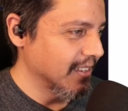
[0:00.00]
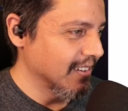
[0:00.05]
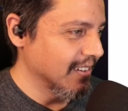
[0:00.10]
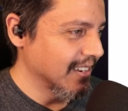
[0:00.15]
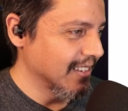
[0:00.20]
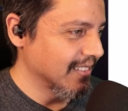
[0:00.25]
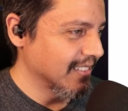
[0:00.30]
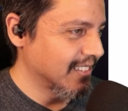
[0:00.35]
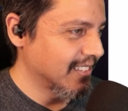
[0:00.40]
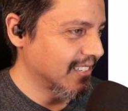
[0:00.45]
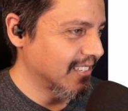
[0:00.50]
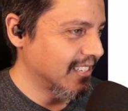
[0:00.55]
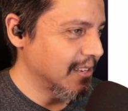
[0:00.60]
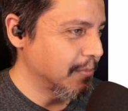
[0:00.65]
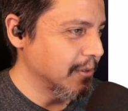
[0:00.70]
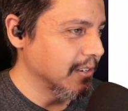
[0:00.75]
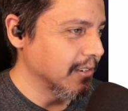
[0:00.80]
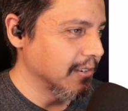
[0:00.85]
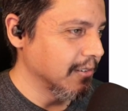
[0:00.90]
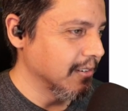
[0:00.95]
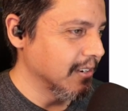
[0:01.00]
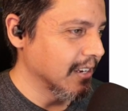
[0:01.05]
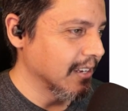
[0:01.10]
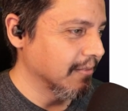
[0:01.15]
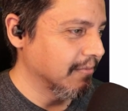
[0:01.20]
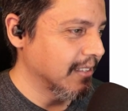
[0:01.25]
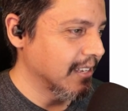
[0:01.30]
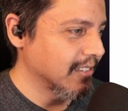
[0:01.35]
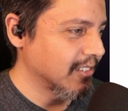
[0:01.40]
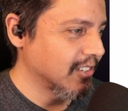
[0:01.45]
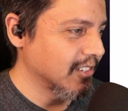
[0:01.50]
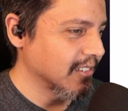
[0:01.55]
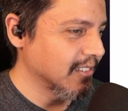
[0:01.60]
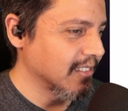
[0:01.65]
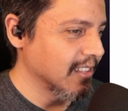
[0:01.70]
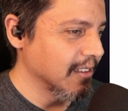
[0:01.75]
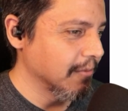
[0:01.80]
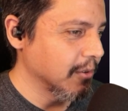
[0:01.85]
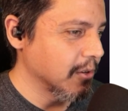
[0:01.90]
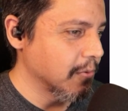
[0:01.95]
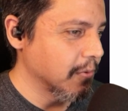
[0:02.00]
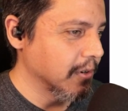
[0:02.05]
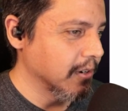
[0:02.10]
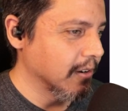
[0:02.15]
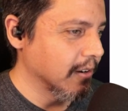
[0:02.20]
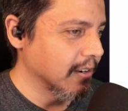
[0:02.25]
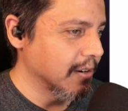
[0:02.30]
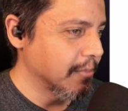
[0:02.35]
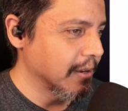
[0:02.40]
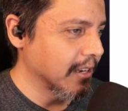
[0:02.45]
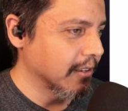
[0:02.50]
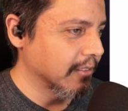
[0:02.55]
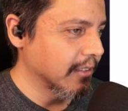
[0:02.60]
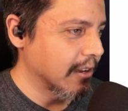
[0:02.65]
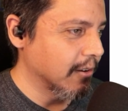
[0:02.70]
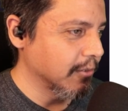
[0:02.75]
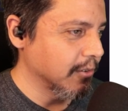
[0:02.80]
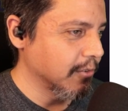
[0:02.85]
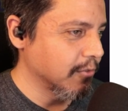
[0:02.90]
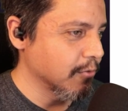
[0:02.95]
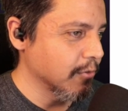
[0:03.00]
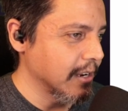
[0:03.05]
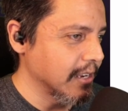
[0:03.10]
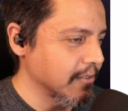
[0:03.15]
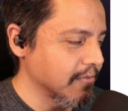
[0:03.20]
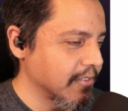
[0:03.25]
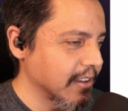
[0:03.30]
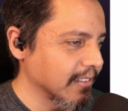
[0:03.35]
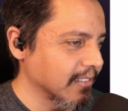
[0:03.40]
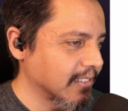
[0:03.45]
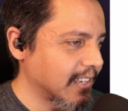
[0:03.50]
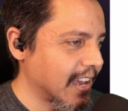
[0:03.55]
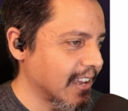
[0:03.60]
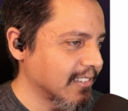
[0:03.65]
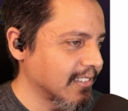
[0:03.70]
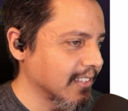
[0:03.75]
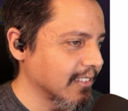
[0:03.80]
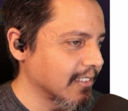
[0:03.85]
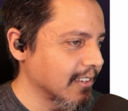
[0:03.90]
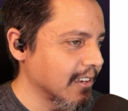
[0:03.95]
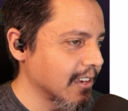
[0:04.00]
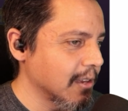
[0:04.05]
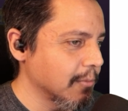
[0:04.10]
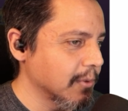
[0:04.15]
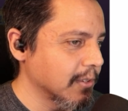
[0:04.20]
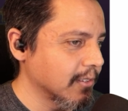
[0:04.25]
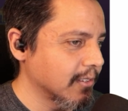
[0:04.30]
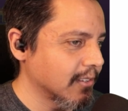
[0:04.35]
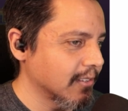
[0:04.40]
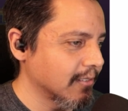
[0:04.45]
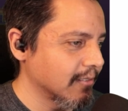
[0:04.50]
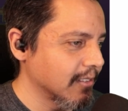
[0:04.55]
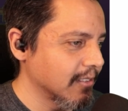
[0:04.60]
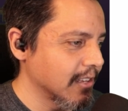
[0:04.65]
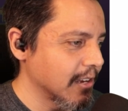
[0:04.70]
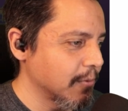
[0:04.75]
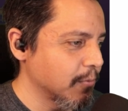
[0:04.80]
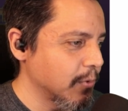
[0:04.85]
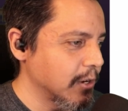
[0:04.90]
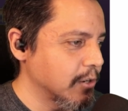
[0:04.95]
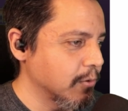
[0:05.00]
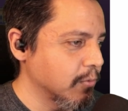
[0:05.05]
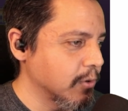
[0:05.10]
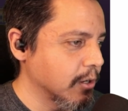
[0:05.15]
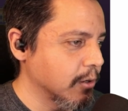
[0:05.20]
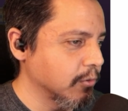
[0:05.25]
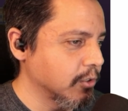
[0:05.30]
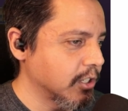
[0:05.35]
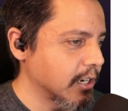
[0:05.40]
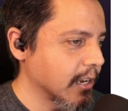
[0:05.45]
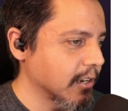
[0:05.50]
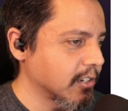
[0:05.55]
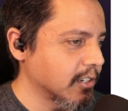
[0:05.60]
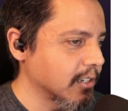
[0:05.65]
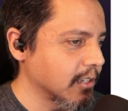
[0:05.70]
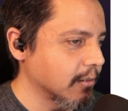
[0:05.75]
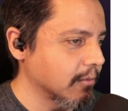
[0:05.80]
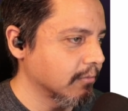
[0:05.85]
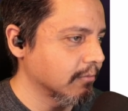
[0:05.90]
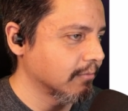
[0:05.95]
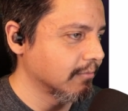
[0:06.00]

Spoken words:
All right, skippity-doo that. That's just them going on about how great and fantastic the game is. We don't know jack shit.